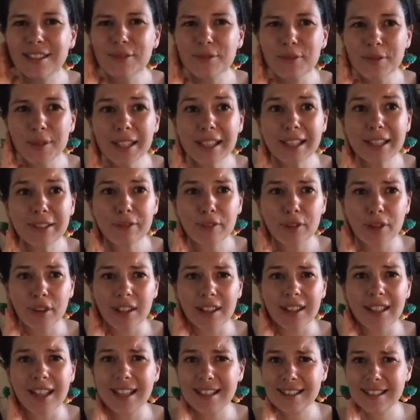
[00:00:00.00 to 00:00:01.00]
really
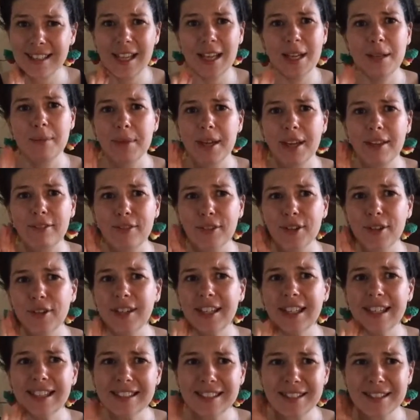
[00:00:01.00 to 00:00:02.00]
furry, like teddy bear
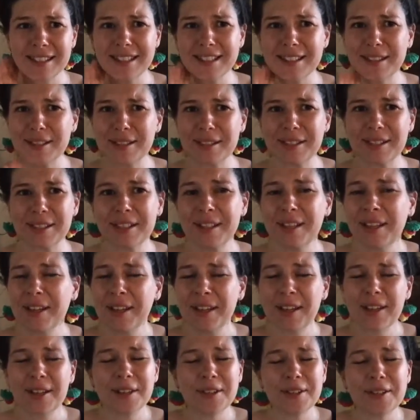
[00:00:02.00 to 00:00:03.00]
furry. It's
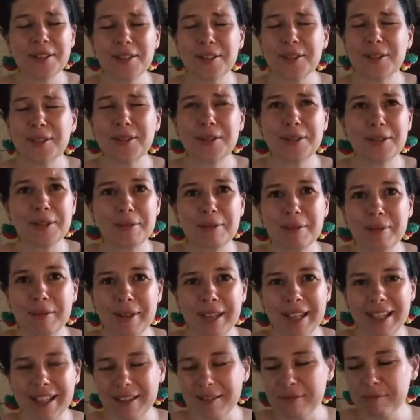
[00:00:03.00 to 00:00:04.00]
super
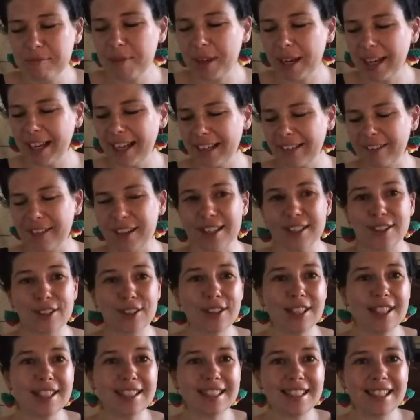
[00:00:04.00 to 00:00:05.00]
weird. But anyway, so
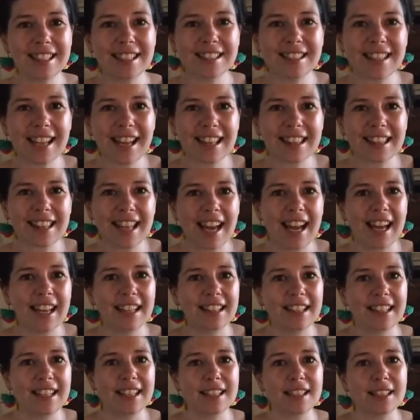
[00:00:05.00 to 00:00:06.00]
there's things like that.
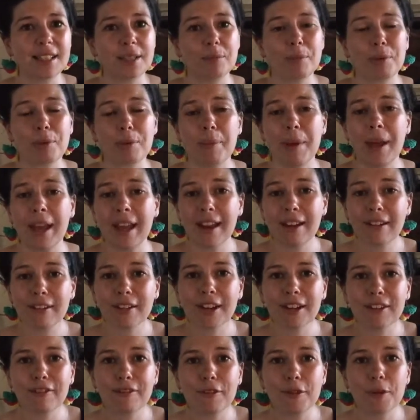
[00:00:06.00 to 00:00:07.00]
There's the
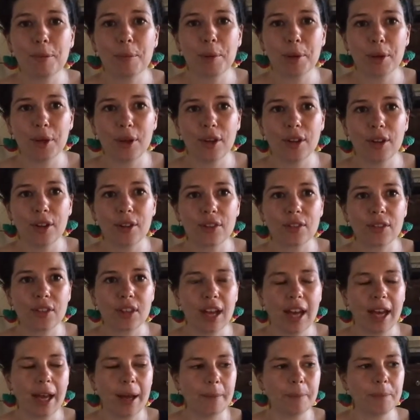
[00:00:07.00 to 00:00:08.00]
preparing for birth,
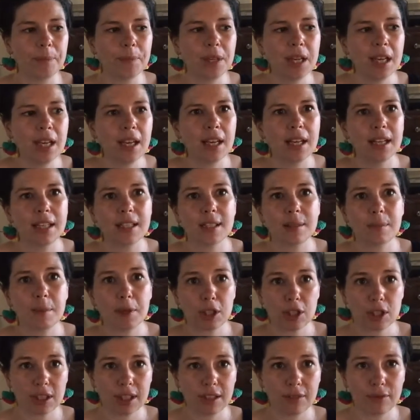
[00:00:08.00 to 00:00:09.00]
and
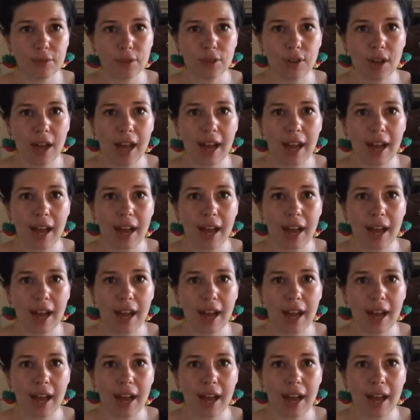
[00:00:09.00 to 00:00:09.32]
especially if